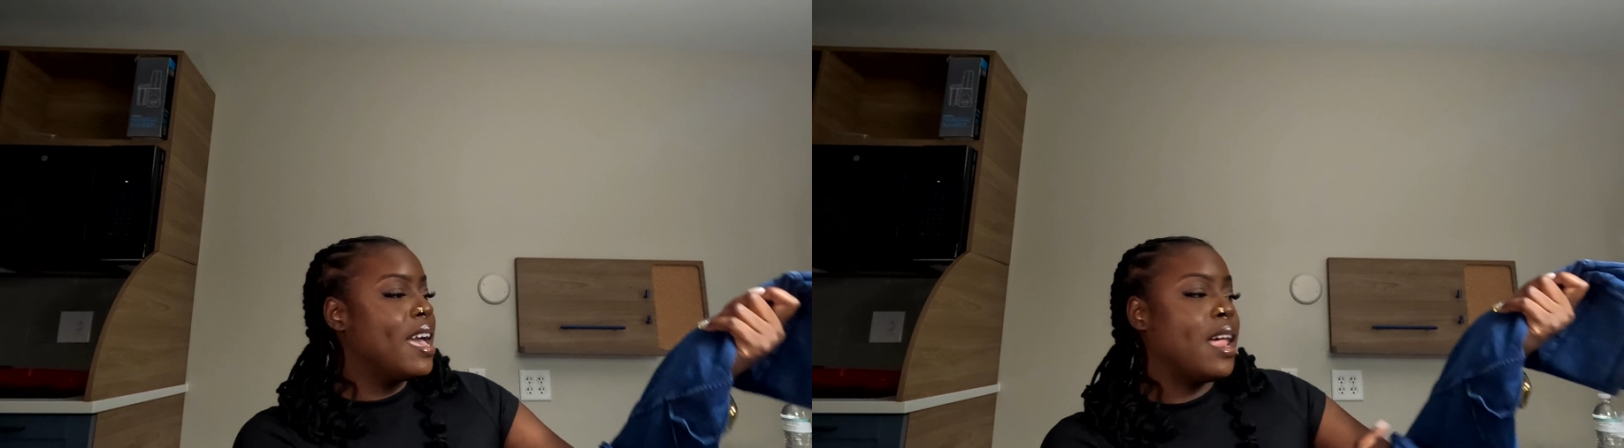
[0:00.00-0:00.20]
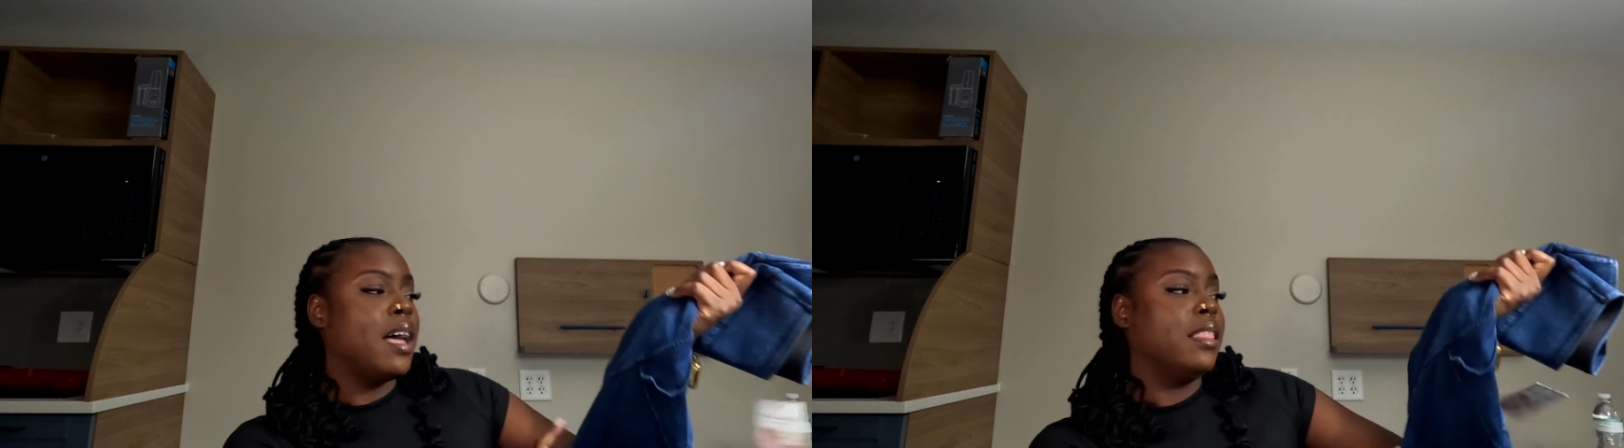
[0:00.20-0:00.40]

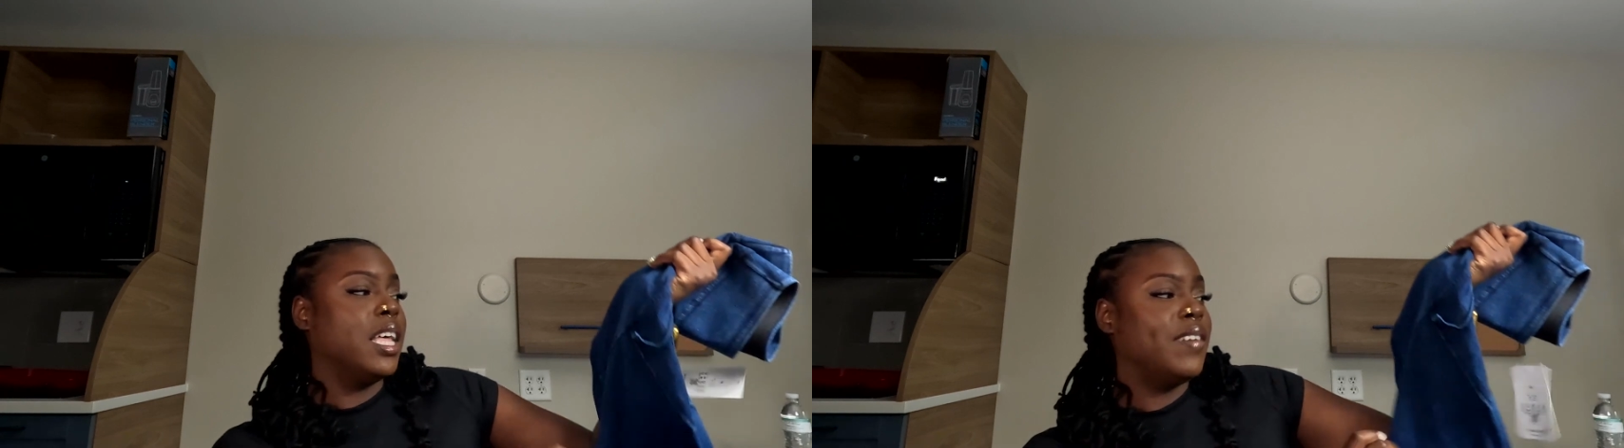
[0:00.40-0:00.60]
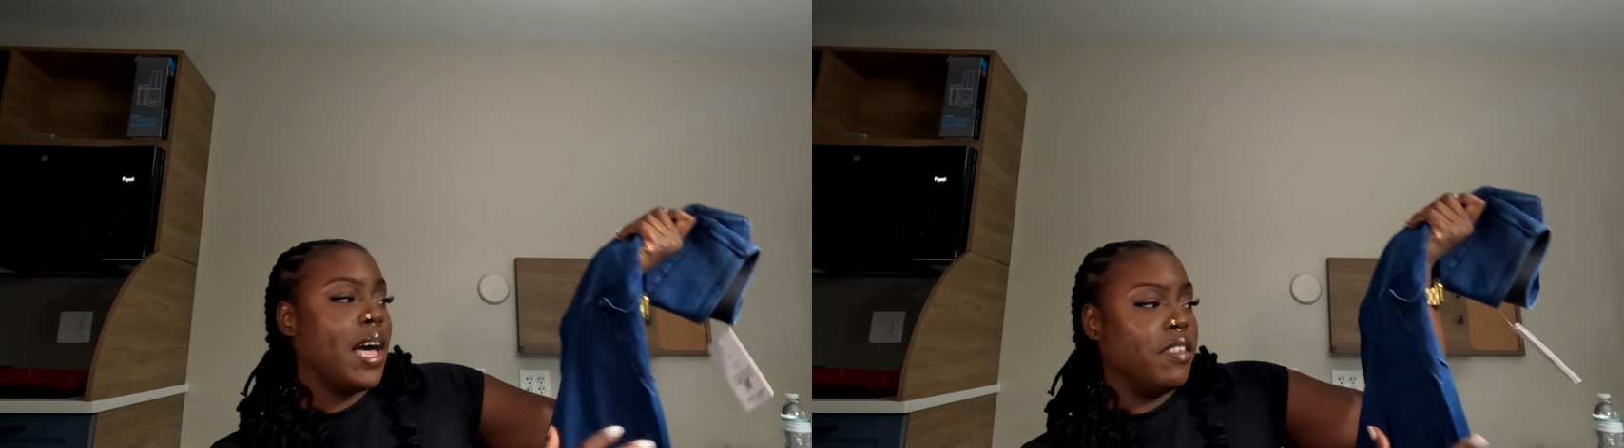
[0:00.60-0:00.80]
And I
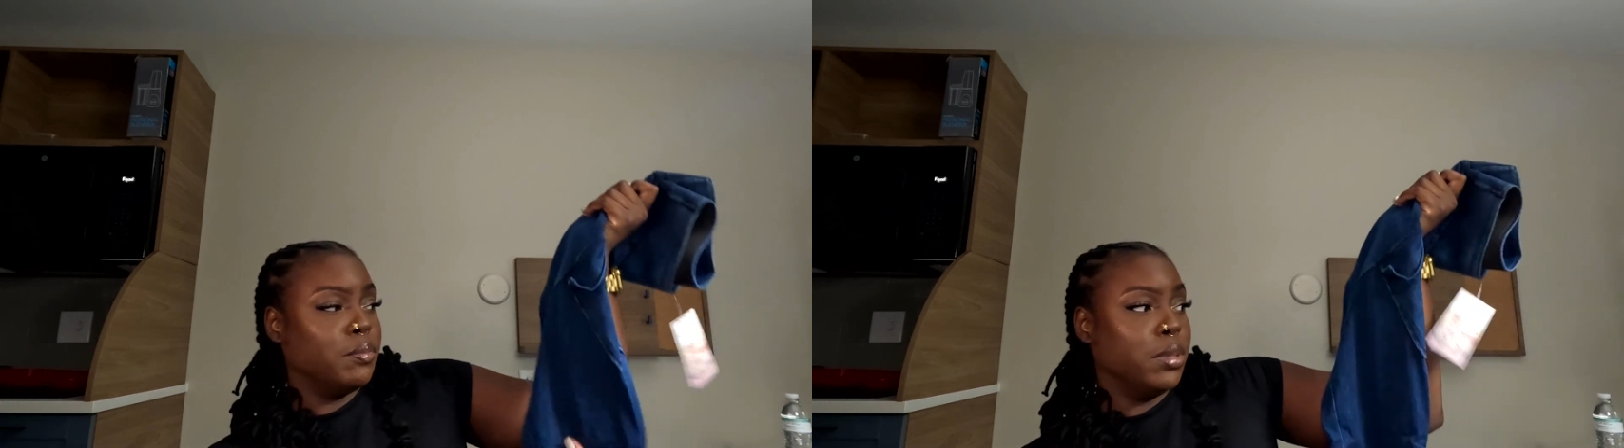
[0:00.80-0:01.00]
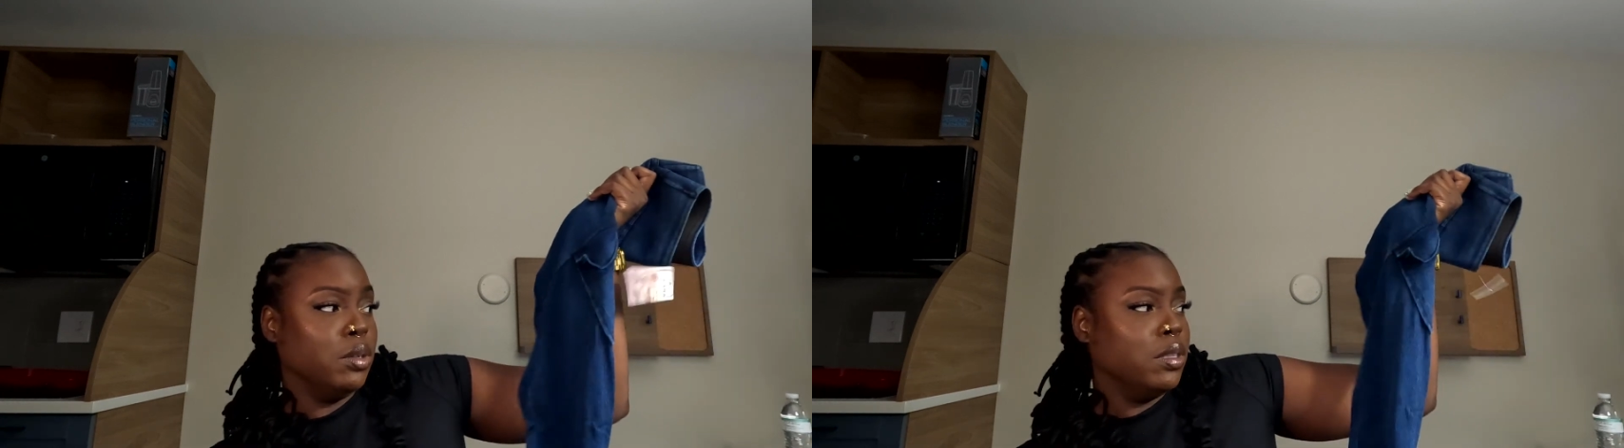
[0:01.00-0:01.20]
love how this
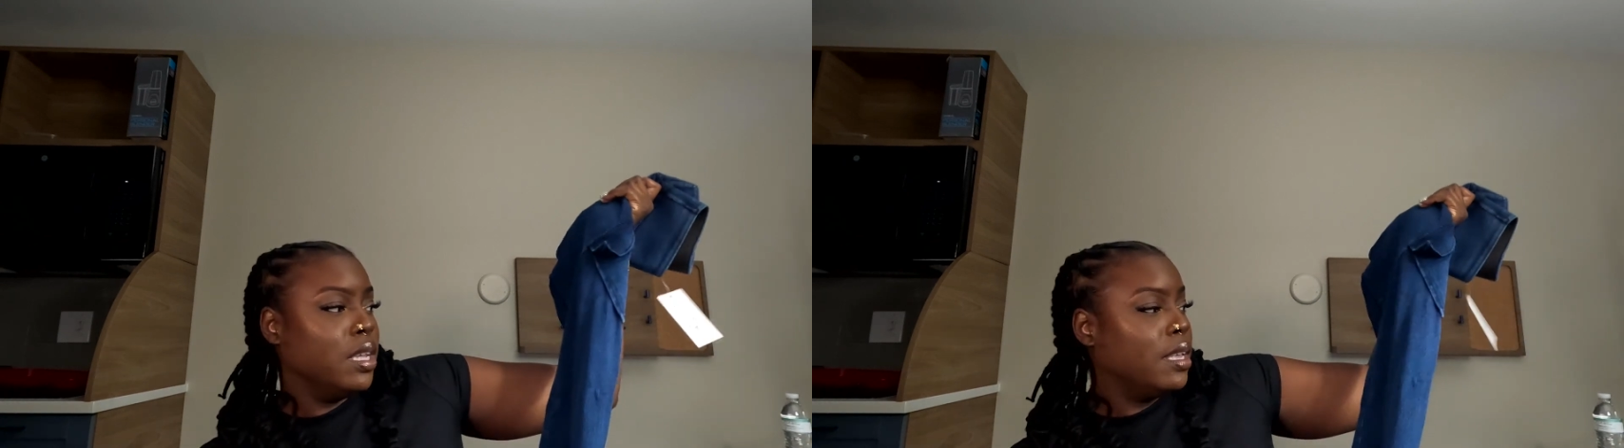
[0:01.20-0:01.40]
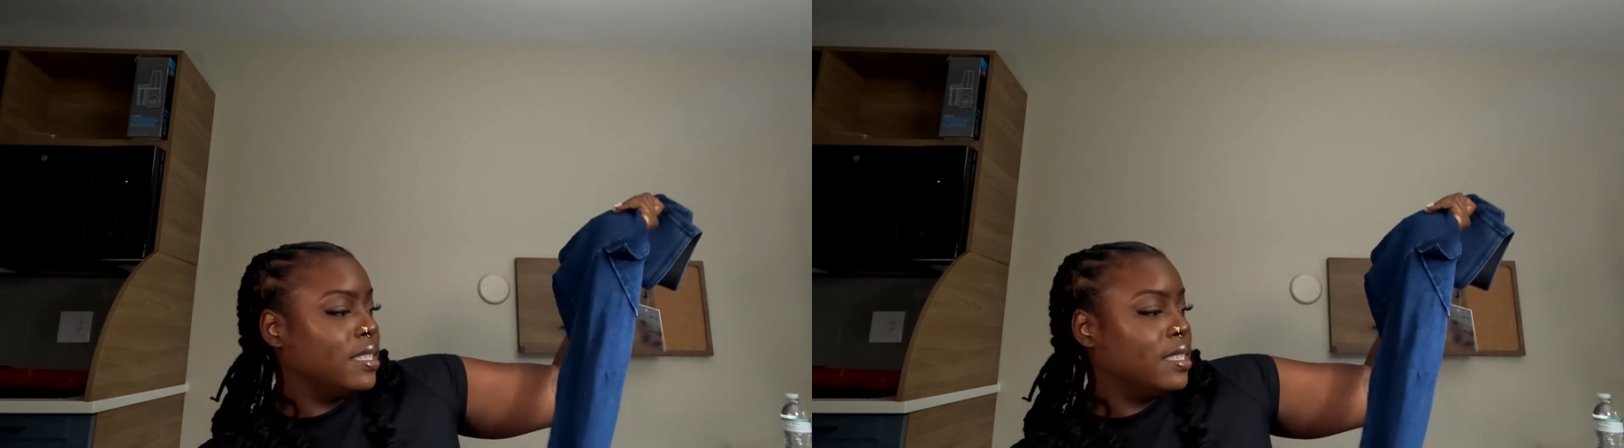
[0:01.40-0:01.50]
blue looks.